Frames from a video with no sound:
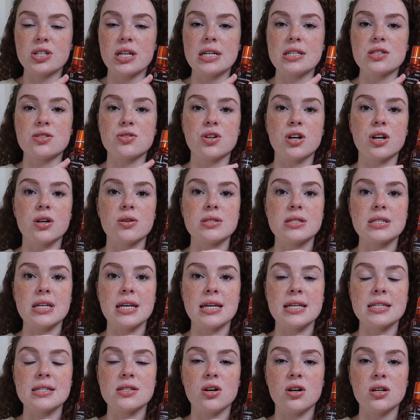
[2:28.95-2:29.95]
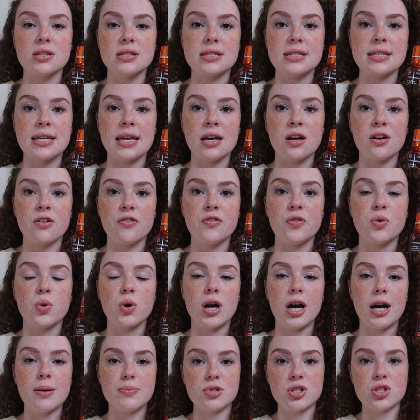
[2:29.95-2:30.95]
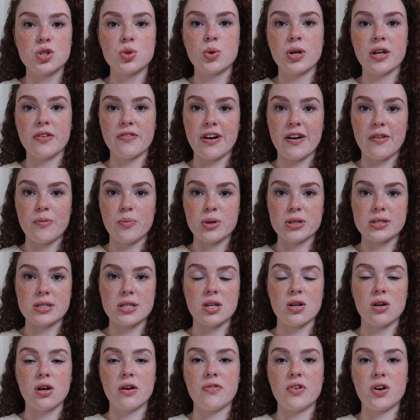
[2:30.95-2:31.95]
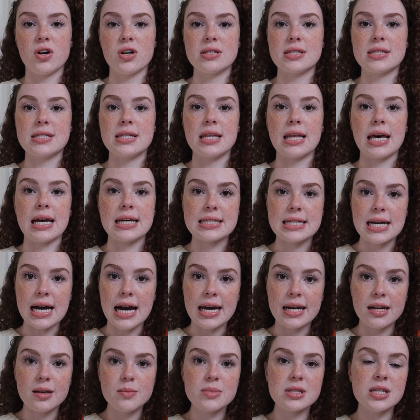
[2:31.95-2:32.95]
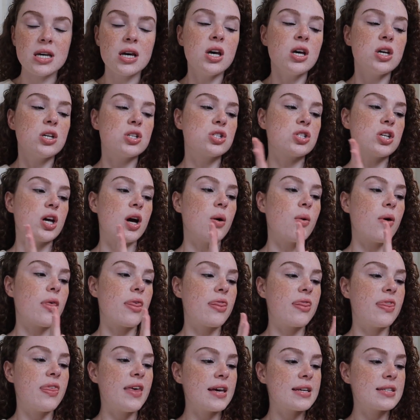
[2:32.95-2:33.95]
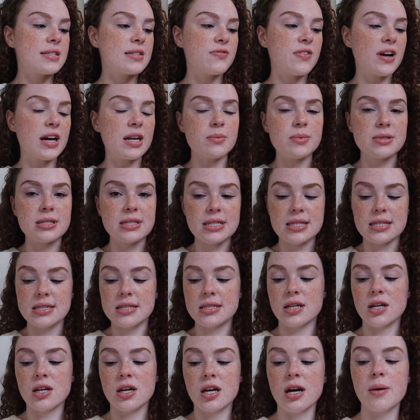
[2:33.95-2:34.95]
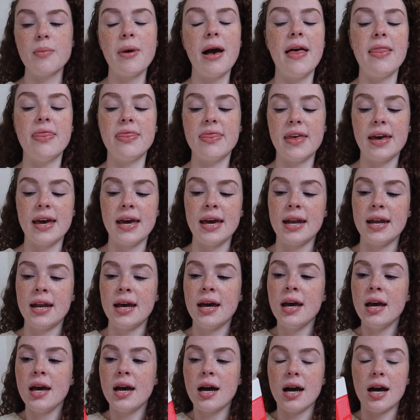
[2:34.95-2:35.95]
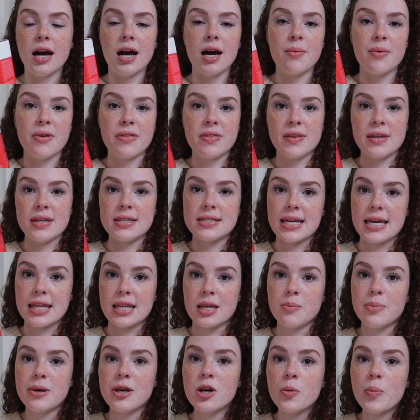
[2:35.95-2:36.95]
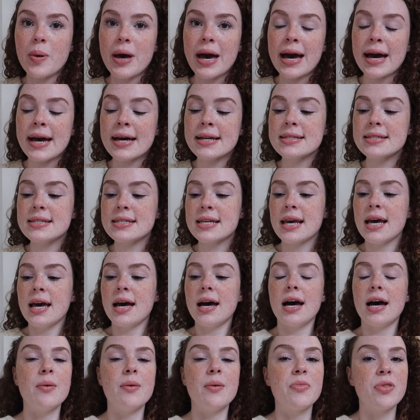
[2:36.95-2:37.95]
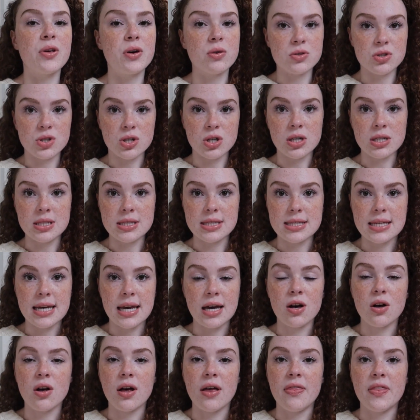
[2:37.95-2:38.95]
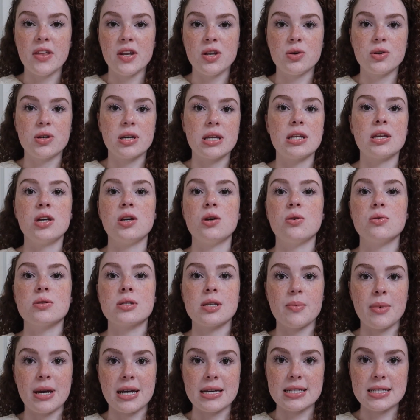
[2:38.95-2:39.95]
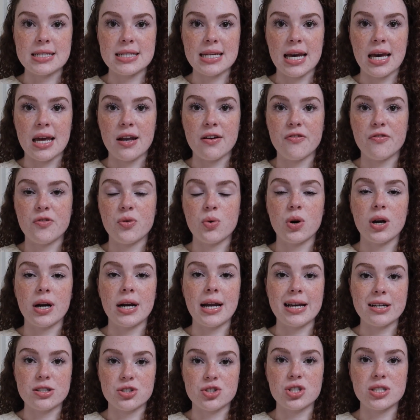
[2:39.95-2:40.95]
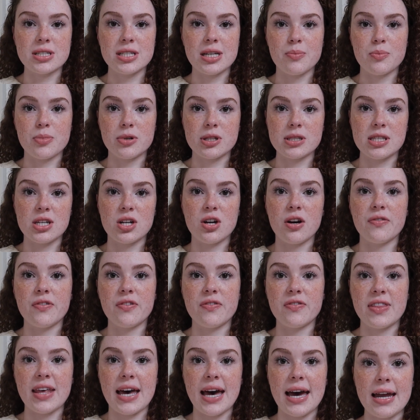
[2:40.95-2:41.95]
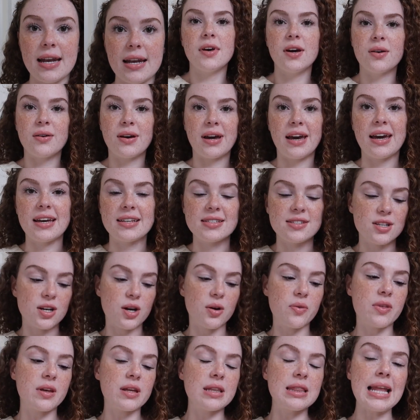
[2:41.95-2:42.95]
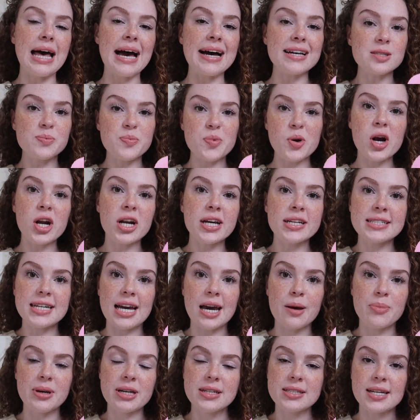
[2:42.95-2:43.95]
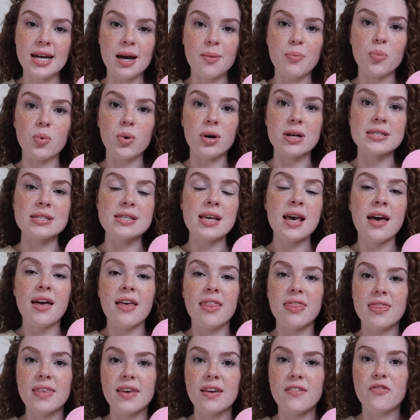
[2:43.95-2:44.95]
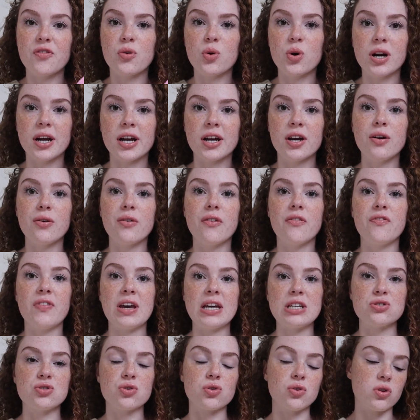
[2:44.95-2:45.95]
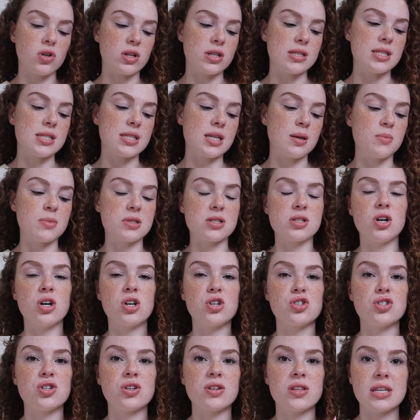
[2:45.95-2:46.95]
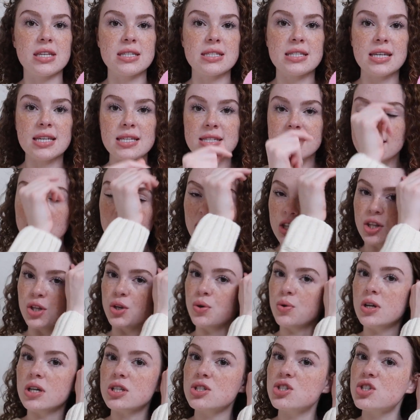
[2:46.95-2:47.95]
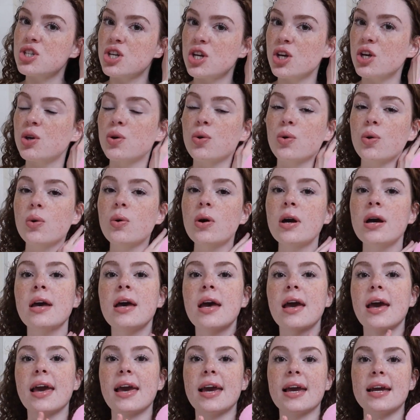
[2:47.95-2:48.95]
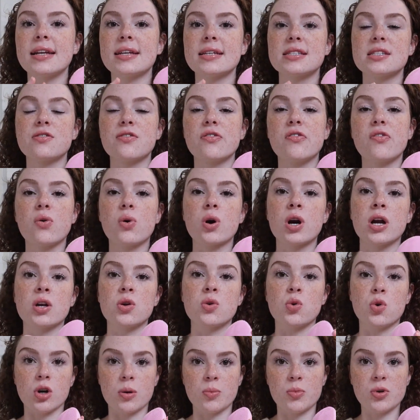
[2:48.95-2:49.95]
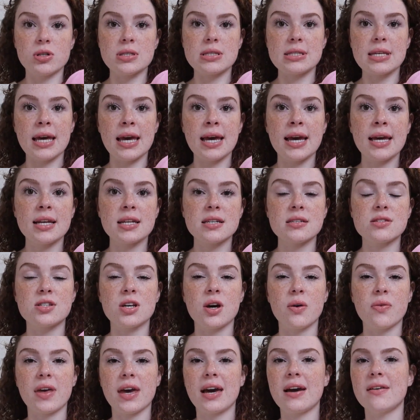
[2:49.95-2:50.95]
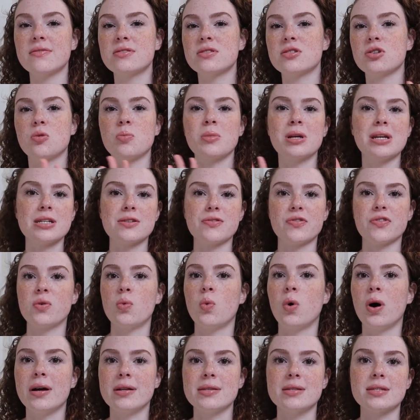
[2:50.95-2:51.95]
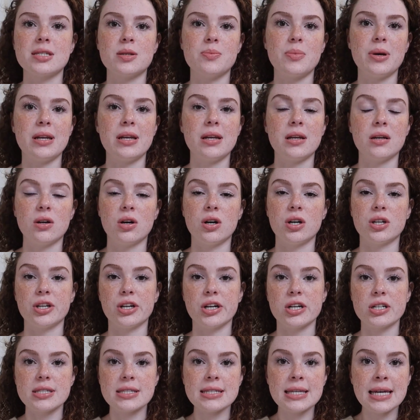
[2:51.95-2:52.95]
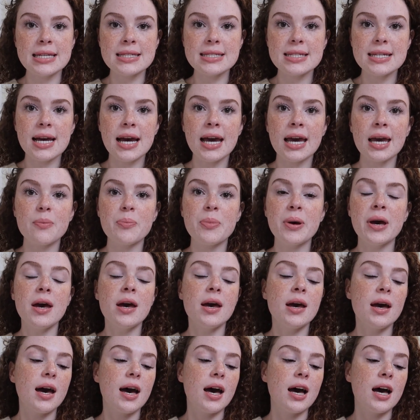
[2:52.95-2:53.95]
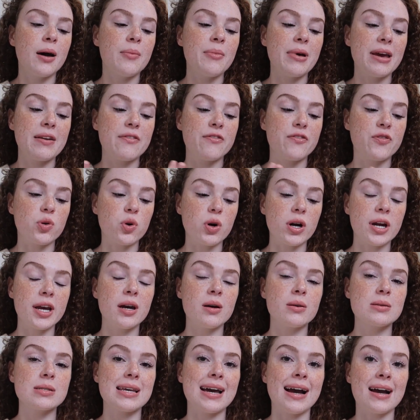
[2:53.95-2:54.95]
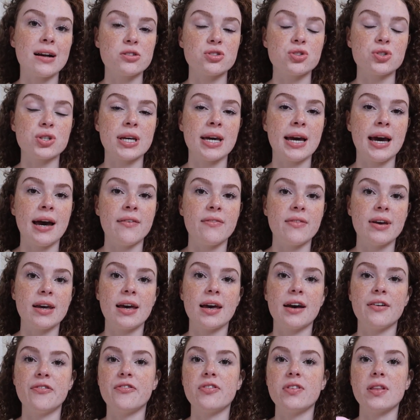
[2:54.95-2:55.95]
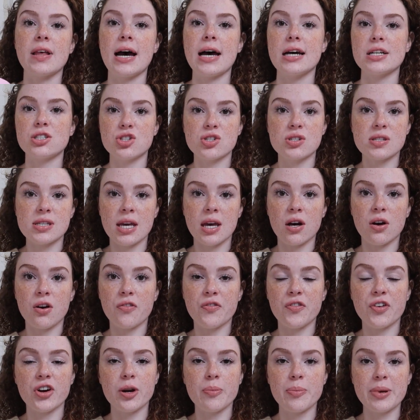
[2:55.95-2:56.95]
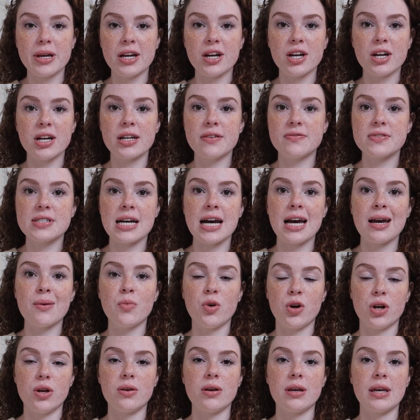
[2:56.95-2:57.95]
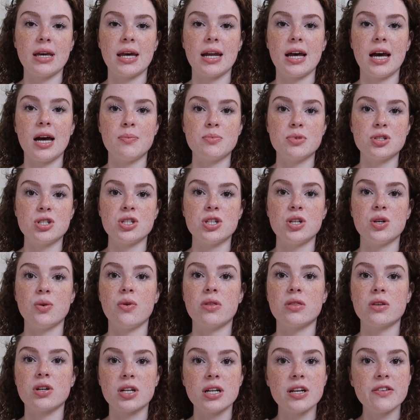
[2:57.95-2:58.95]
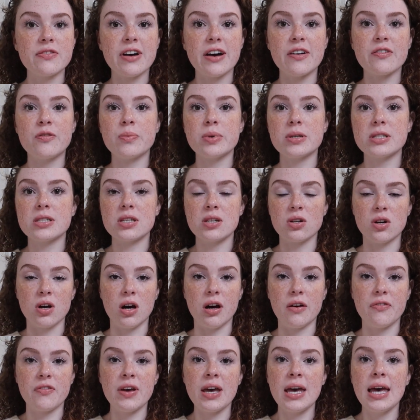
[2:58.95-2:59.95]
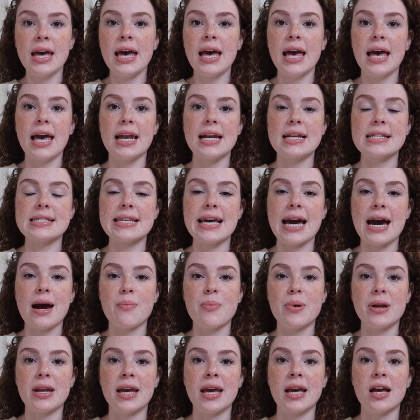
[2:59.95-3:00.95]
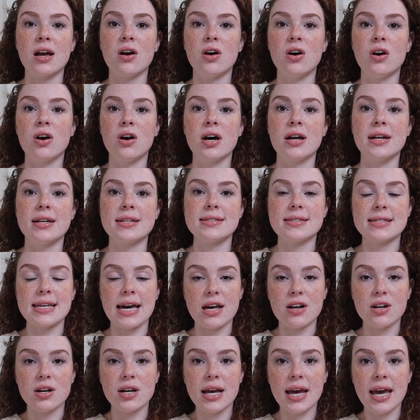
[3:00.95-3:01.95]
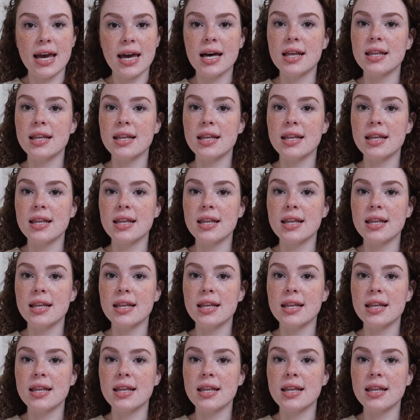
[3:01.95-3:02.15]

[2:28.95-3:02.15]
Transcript: Dennis Gross is on sale for up to 25% off on select items. So this vitamin C serum and then the daily peel pads, those are on sale, and then you can use Amanda10 for an extra 10% off of that. Okay, so the last product I picked up was the Foreo Facial Cleansing Massager. This is the Luna 2, and it's for normal skin. So they have so many different ones depending on your skin type, and Foreo is actually having a flash sale for a period of time where you can get up to 35% off, and it's happening on Saturday